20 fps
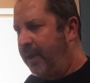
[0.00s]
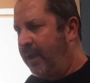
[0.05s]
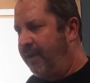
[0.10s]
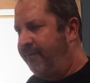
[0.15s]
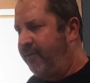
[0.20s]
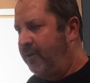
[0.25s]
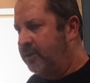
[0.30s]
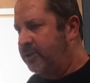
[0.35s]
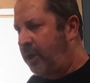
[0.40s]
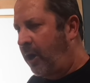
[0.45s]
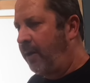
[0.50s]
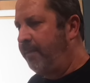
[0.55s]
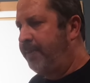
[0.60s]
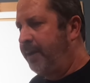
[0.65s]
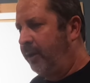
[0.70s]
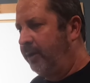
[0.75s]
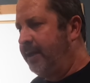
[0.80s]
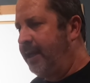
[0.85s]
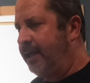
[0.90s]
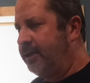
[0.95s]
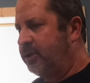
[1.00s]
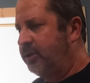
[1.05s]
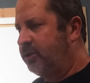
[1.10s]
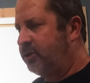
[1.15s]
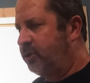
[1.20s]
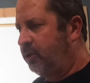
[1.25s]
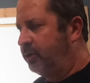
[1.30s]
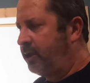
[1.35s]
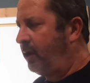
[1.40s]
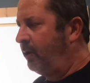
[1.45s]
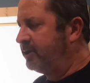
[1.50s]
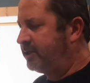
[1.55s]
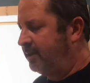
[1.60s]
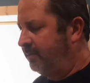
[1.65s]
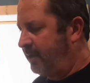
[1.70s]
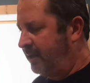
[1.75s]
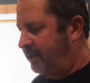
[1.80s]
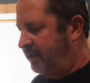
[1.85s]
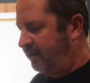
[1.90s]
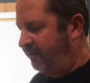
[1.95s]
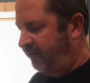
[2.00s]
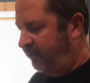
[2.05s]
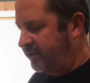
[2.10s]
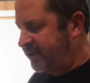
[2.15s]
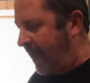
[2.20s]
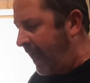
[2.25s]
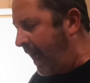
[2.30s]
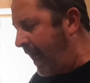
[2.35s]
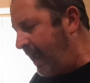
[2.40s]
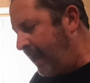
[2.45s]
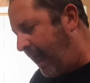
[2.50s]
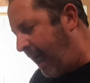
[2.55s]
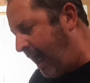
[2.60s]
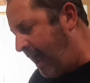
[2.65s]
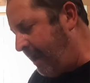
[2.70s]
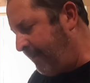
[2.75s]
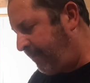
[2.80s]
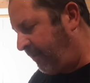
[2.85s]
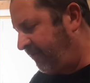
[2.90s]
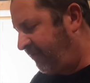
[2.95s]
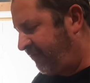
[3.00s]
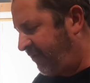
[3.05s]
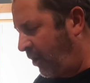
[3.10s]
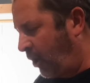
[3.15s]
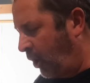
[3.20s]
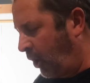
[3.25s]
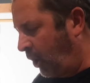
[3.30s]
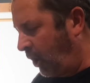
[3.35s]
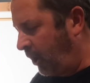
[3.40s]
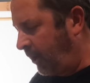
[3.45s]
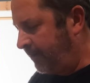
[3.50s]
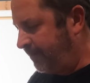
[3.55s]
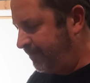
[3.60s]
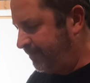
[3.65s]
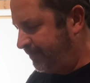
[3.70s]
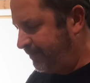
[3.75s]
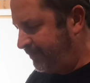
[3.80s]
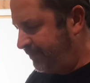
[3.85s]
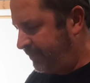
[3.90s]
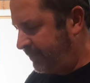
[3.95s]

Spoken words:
if you start building engines, you'll notice a big difference. I prefer